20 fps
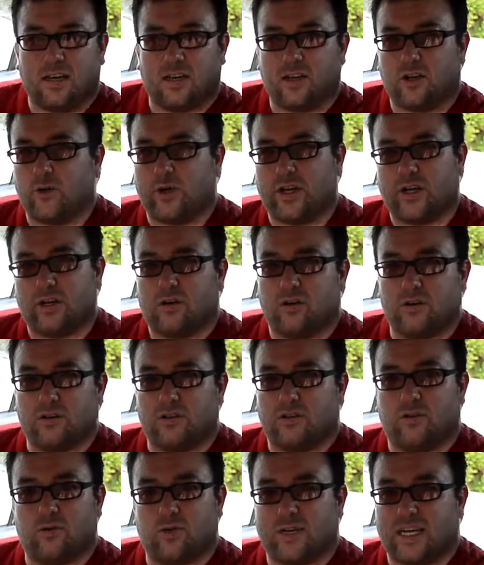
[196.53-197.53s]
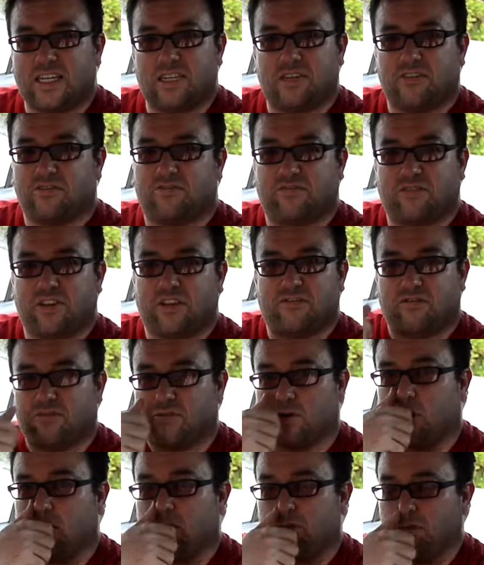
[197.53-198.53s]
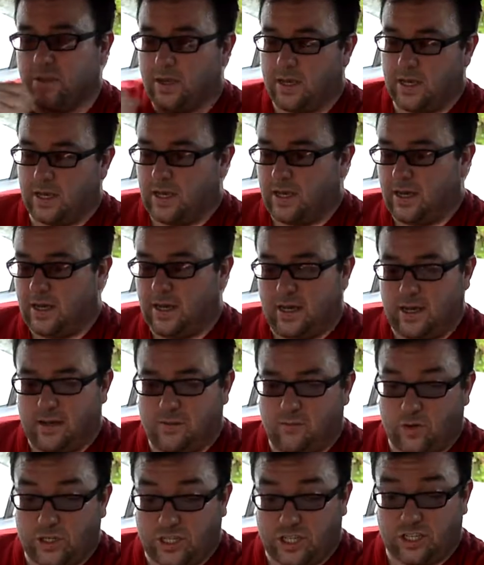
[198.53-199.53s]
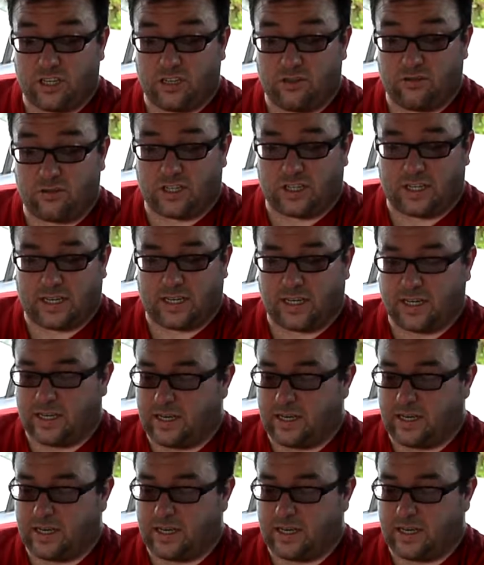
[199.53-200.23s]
going on, no kind of froth, which is interesting.